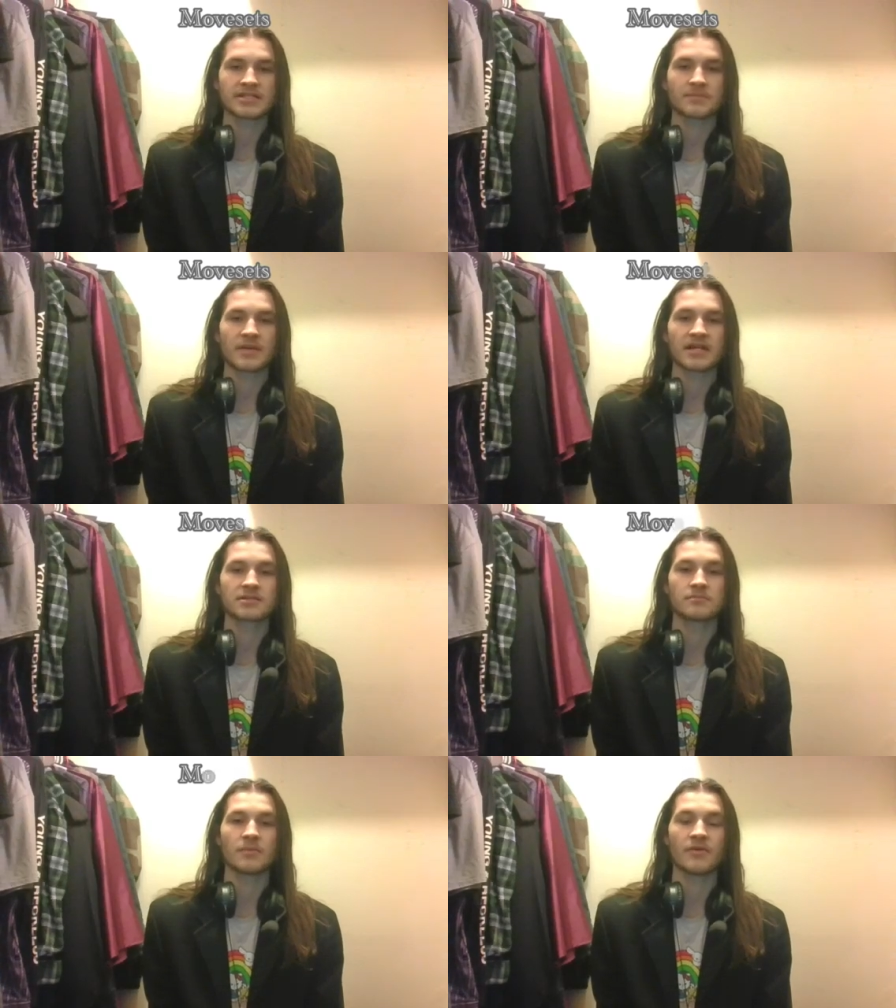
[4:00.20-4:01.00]
has a
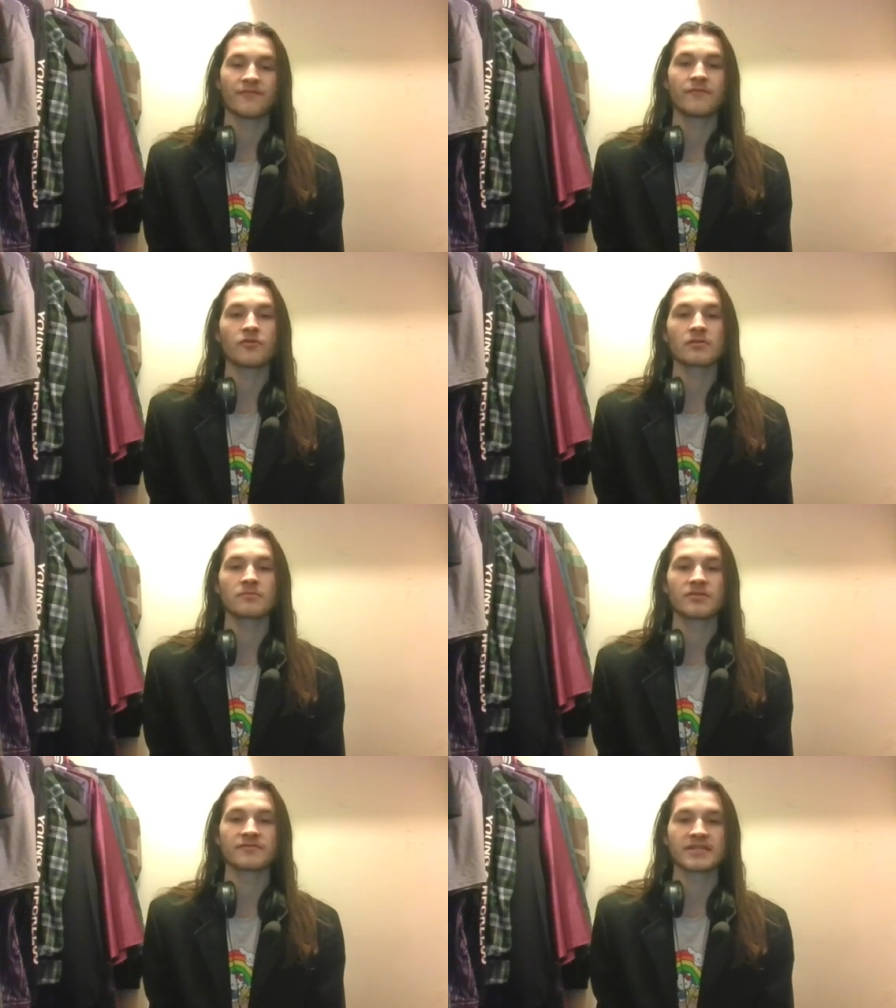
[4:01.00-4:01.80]
maximum of 4
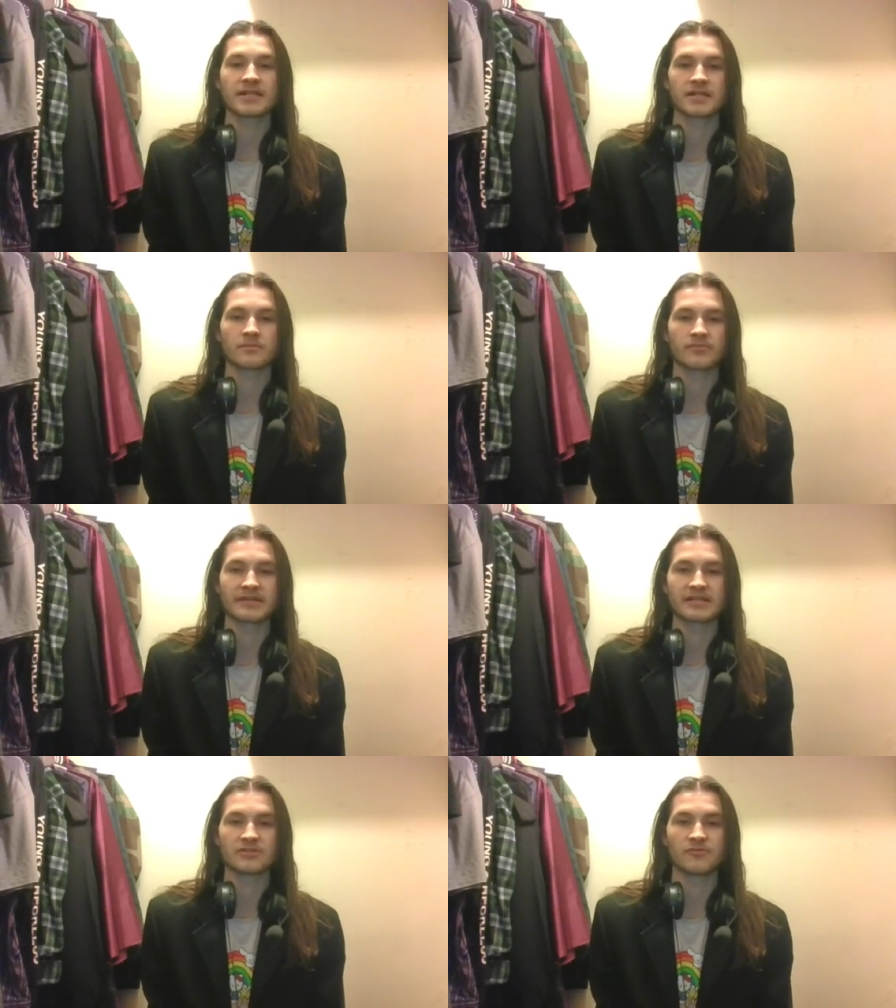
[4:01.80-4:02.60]
moves that it can
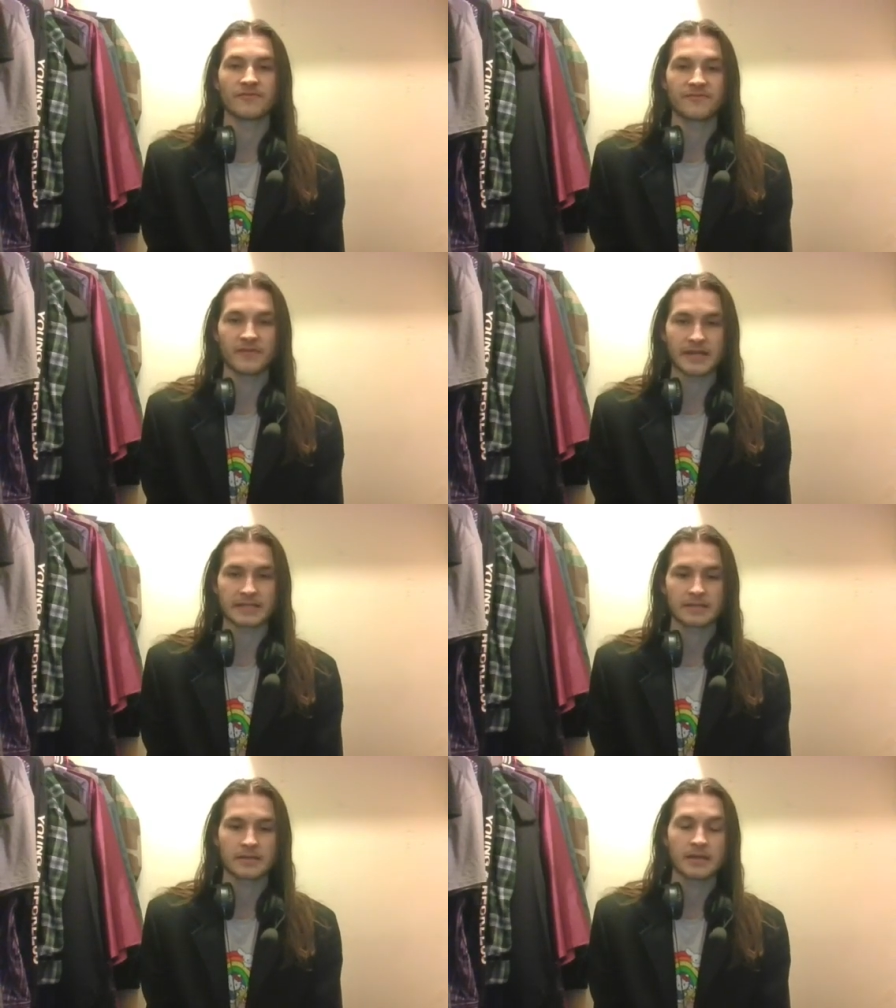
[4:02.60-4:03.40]
bring to a fight,